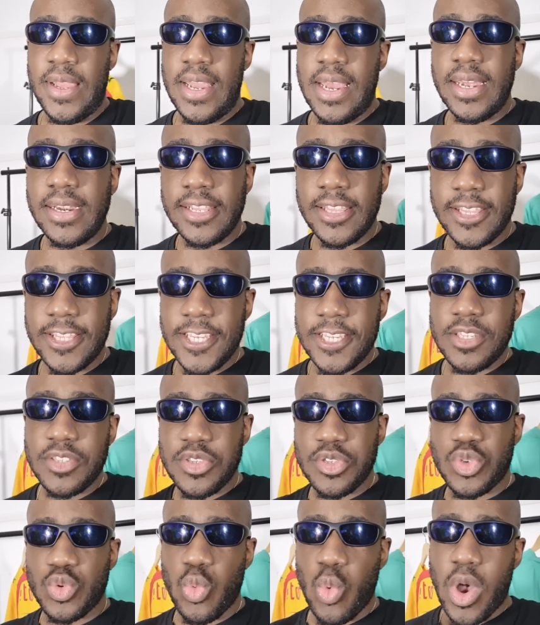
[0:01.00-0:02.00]
And this
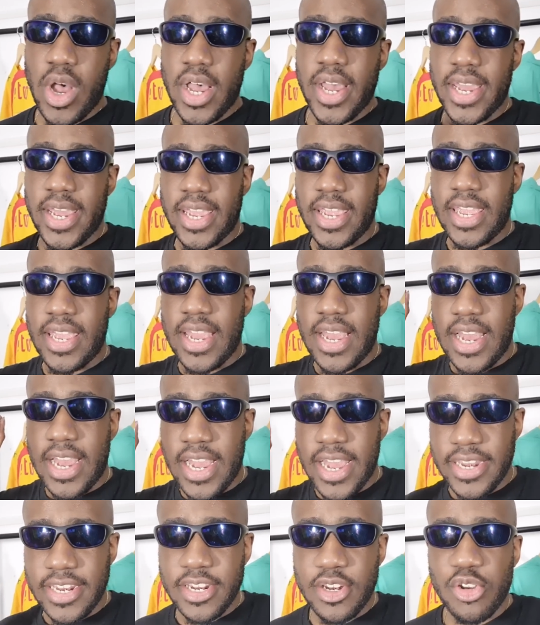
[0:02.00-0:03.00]
is why
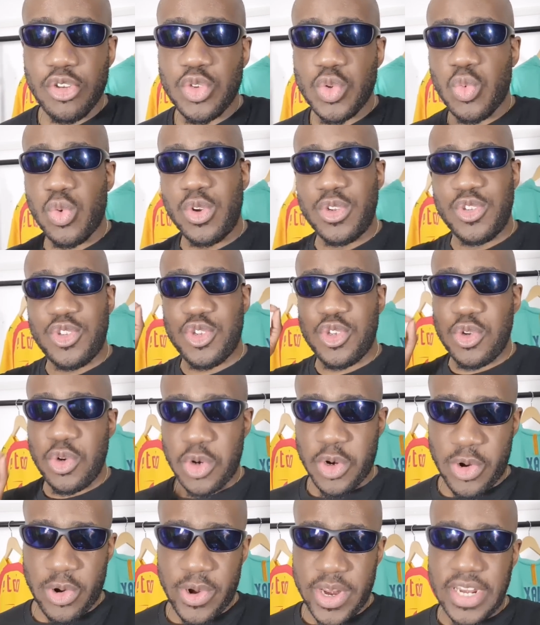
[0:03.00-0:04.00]
I did not want
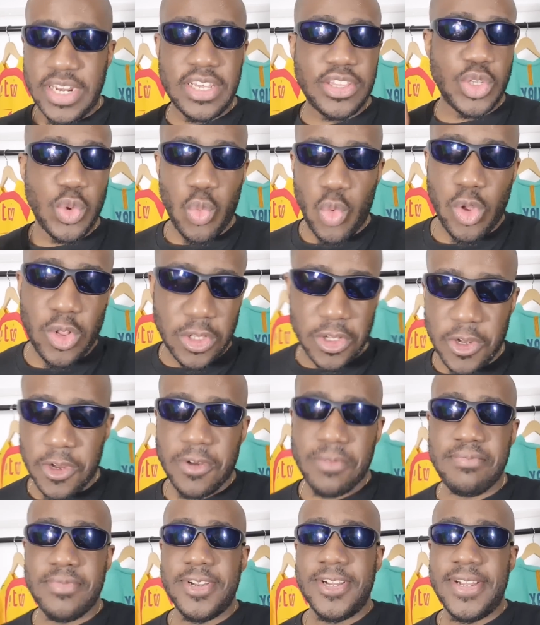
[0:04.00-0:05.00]
Ukraine at the World
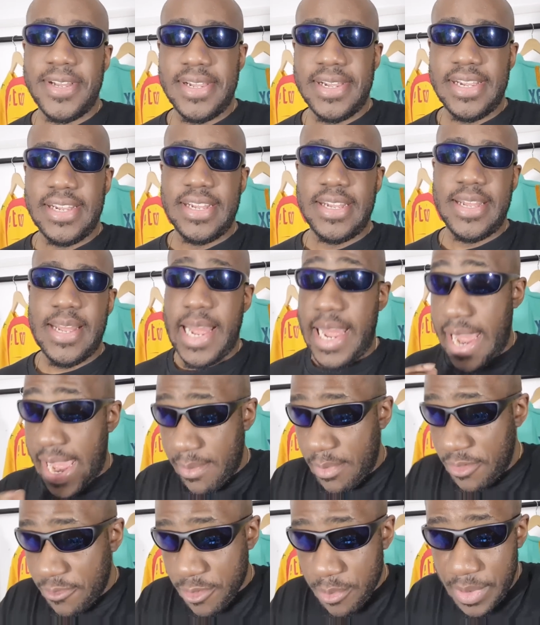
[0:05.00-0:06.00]
Cup. I
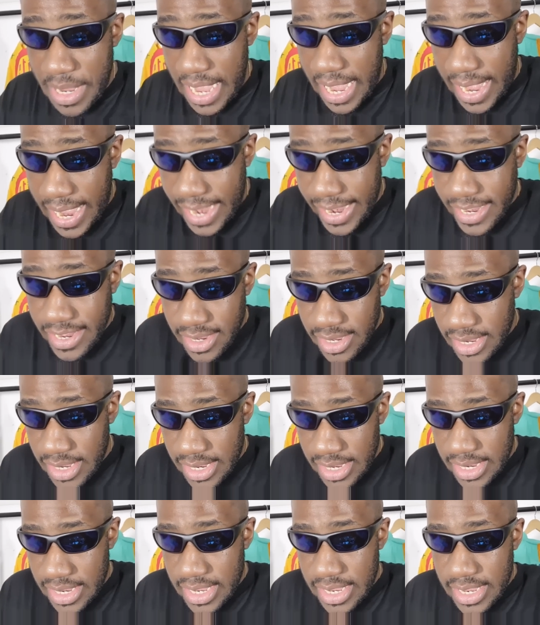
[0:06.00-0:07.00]
mean, for me, I
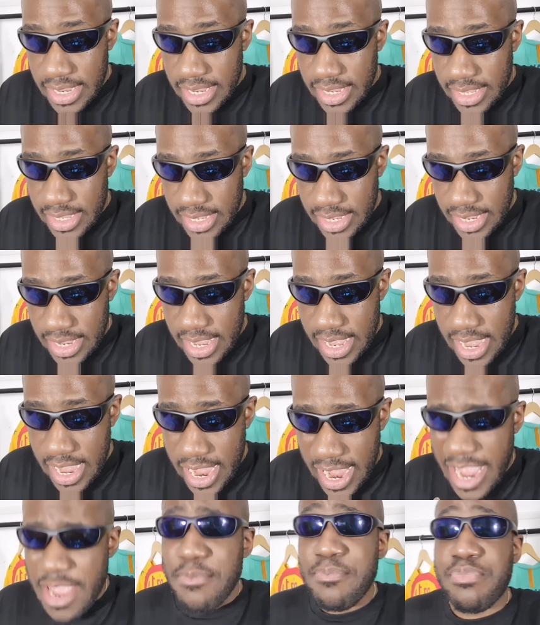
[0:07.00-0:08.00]

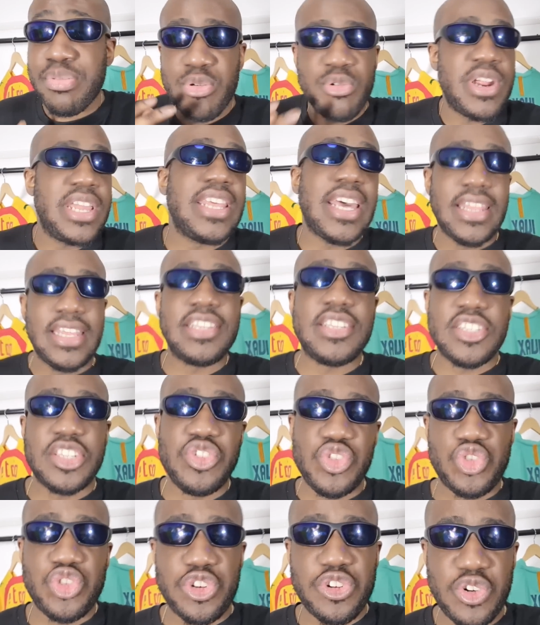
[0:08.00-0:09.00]
pray that this
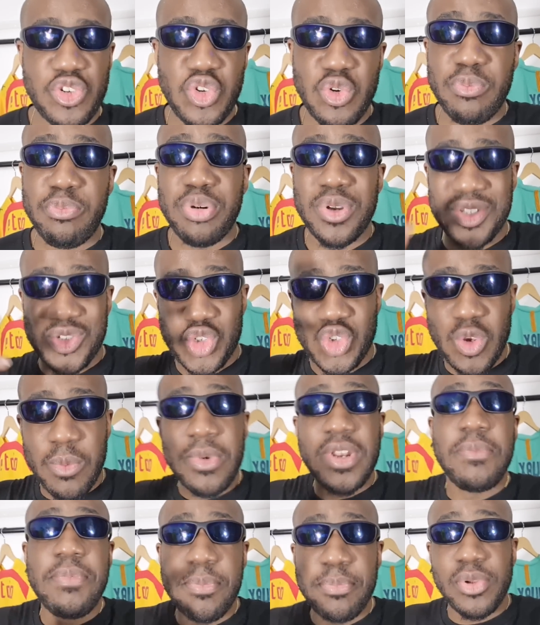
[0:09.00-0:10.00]
isn't true, but so
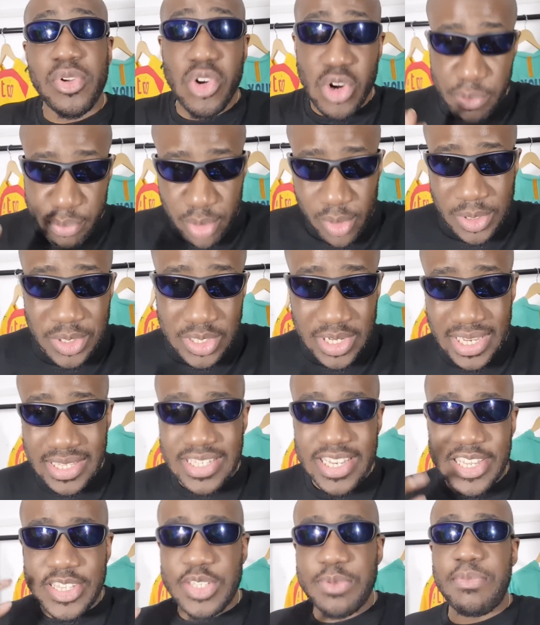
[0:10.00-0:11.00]
many people are reporting
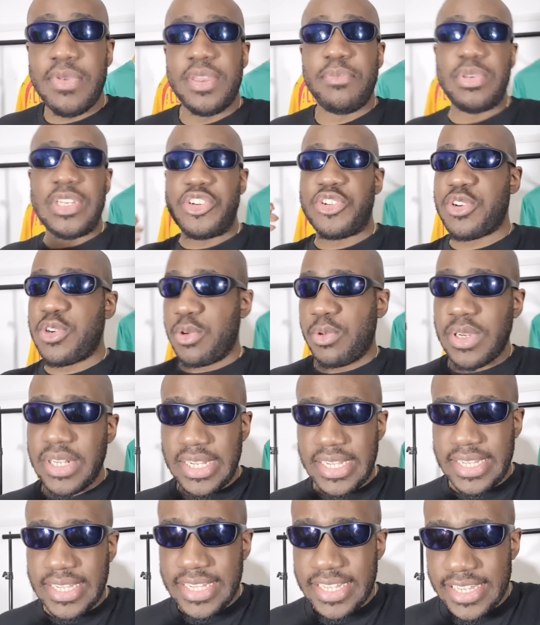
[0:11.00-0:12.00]
it, it may be true.
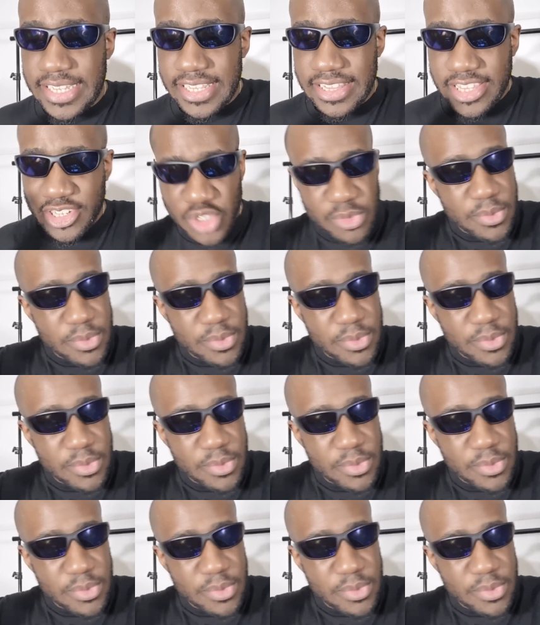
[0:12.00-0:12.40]
There's